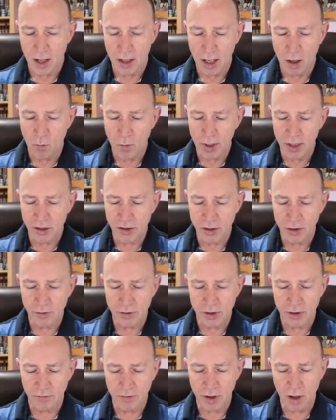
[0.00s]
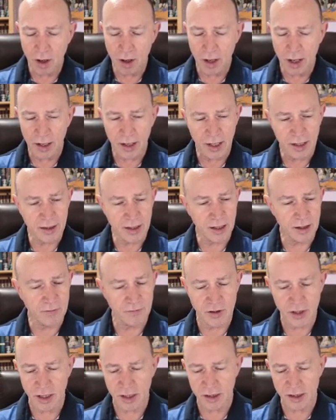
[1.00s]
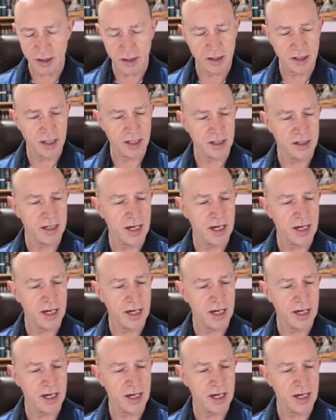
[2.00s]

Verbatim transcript: Now, when it's used of God, I think of Genesis 6